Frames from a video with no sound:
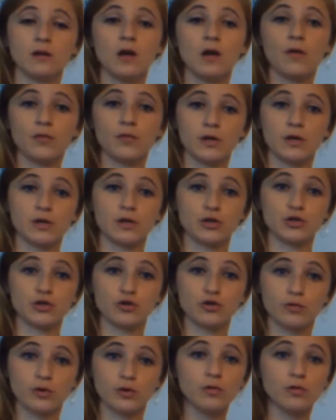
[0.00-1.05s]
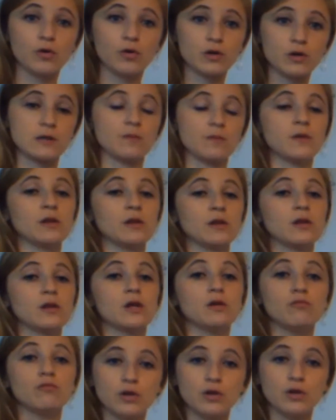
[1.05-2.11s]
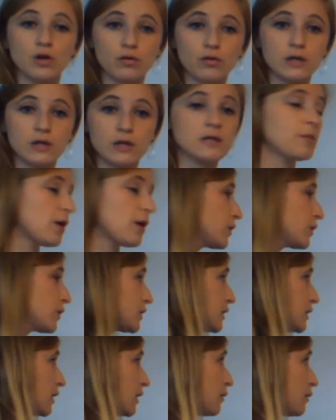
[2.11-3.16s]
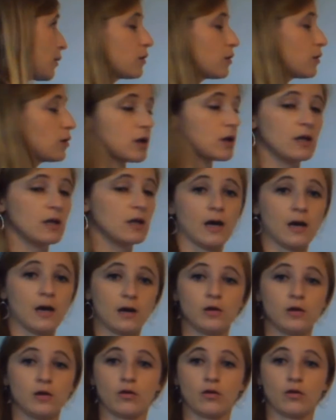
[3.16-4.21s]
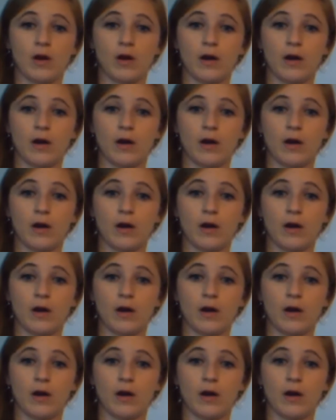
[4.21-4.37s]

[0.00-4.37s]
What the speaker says: that is true or something that you notice about the data by looking at your graph.